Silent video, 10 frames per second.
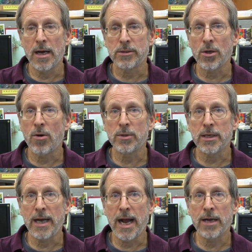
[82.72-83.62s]
so it was
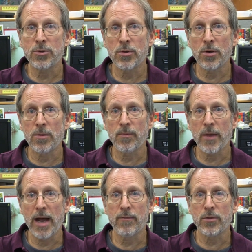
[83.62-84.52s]
a natural
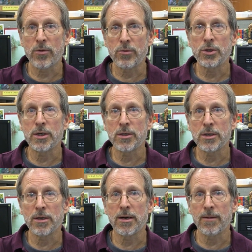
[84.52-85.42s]
evolution
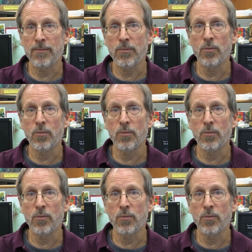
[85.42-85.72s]
to